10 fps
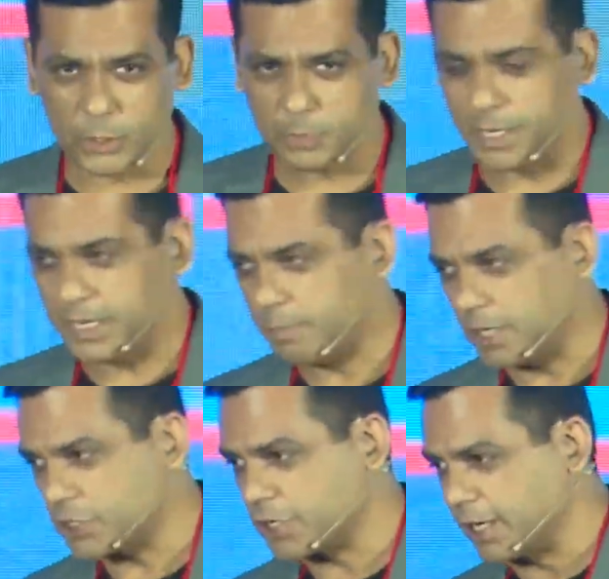spending
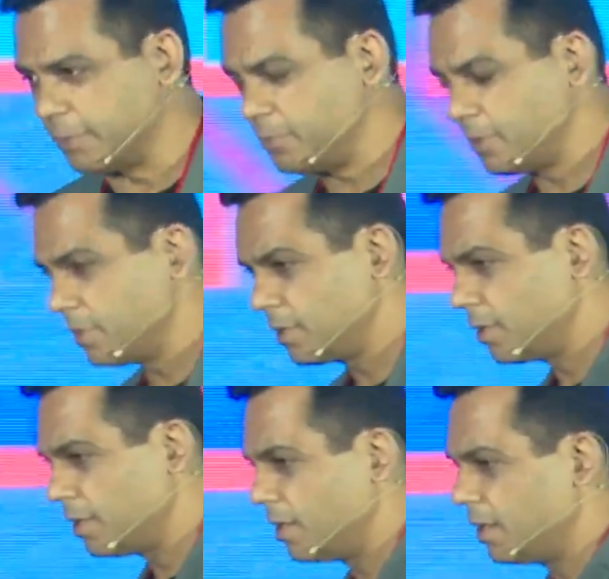much time,
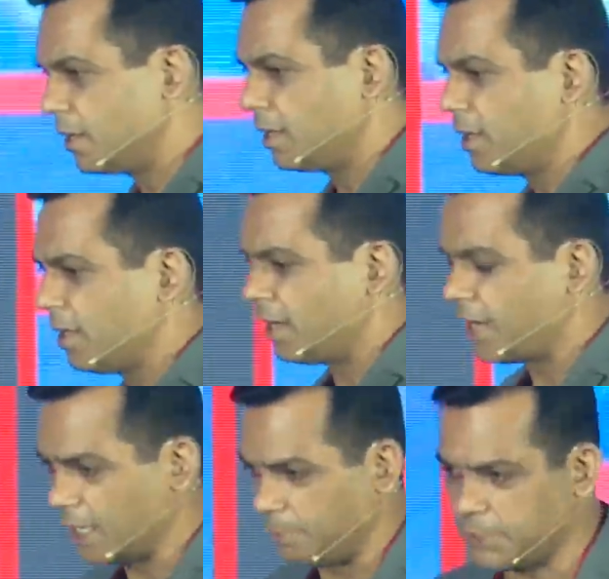
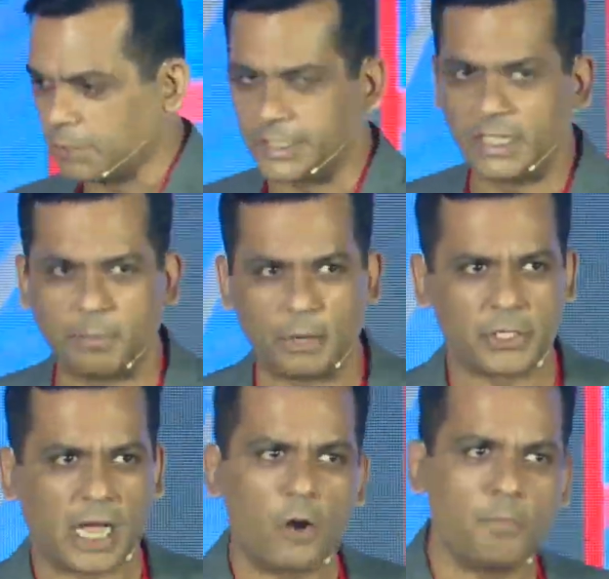I'll be talking about
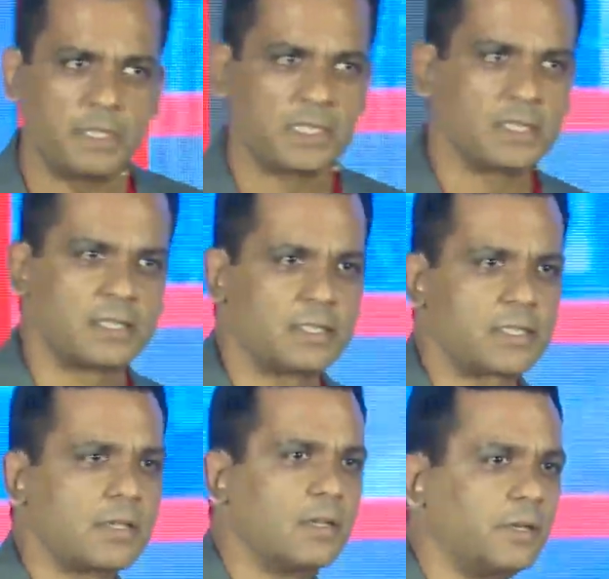how businesses
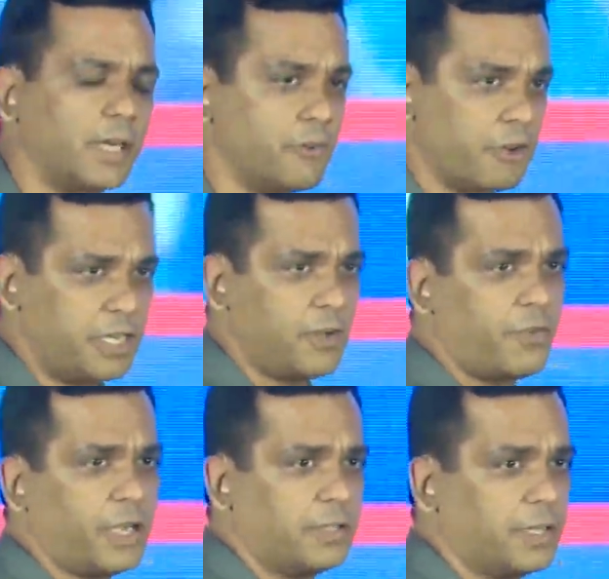can
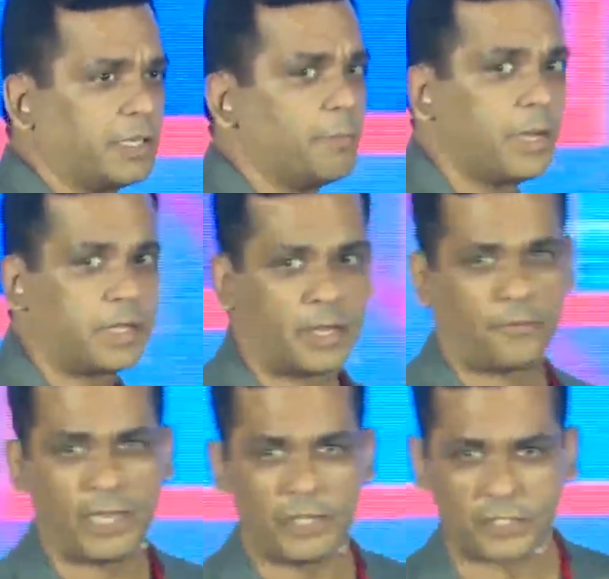redefine their competitive
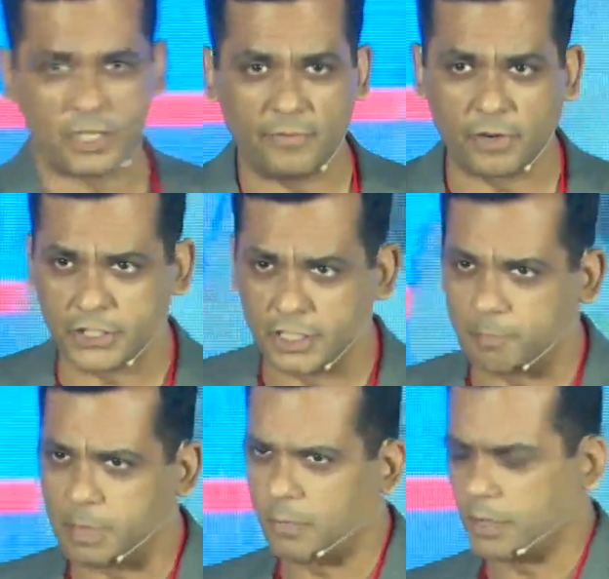edge leveraging the
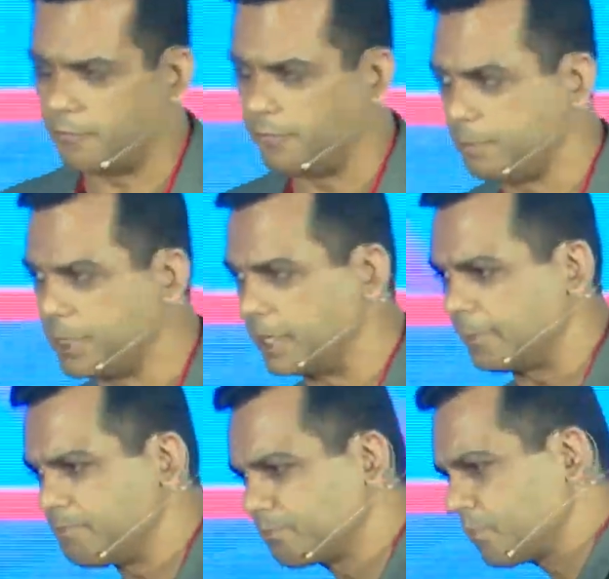power of web data.
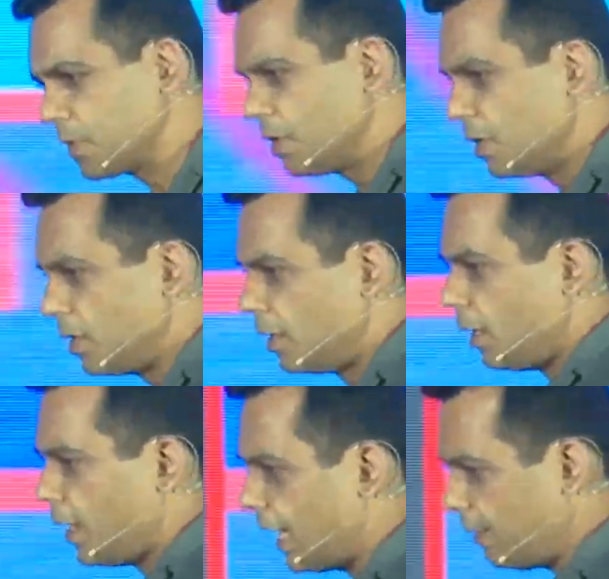
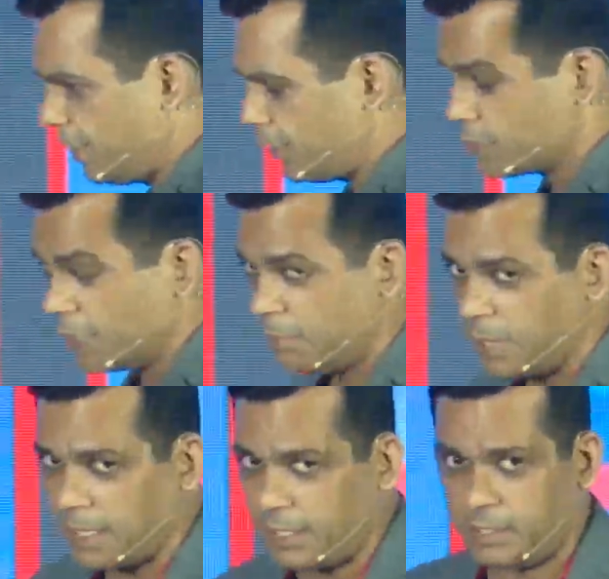I'll be using
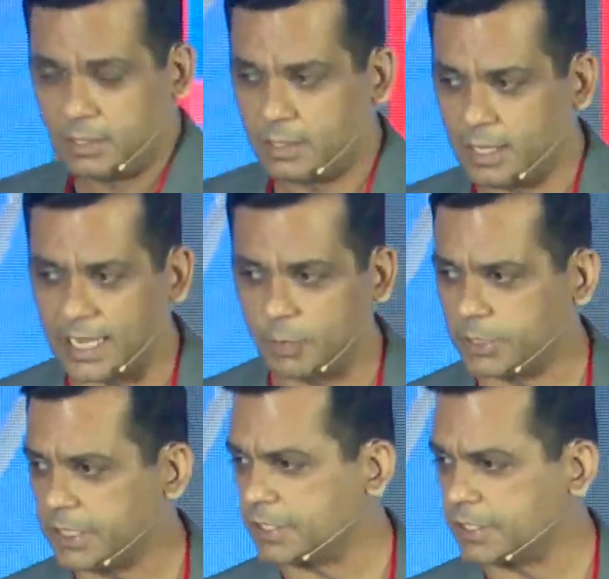my allocated